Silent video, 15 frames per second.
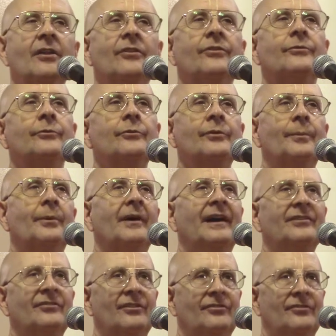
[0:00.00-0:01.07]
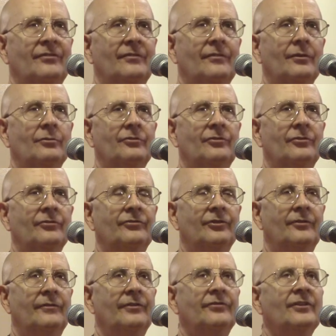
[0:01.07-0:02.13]
through the process of devotional
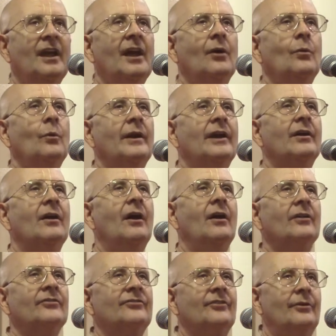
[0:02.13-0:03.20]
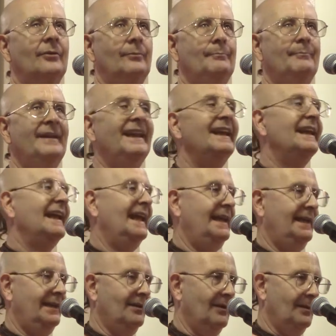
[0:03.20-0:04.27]
service, we are also
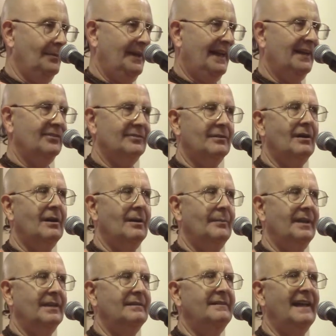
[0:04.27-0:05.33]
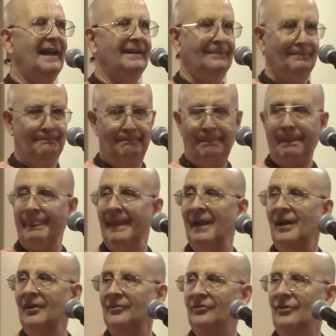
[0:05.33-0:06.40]
mitigating our past karmic debt,
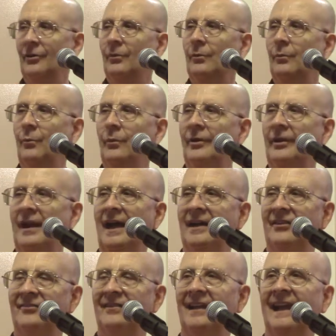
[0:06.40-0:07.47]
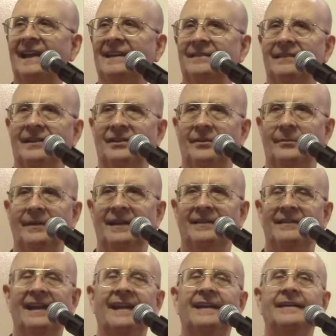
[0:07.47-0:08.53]
so we're not as likely to be
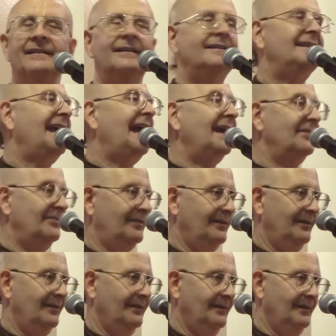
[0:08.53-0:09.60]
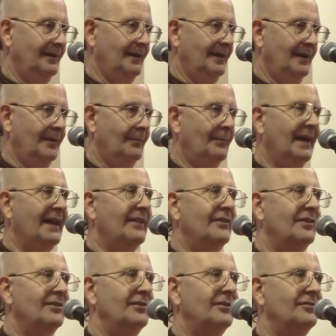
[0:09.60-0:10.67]
taken to task by
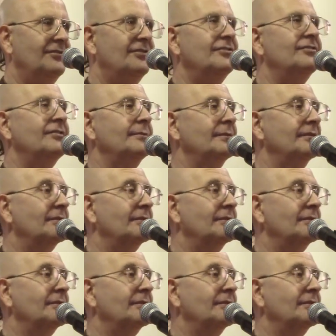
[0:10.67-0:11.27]
the system of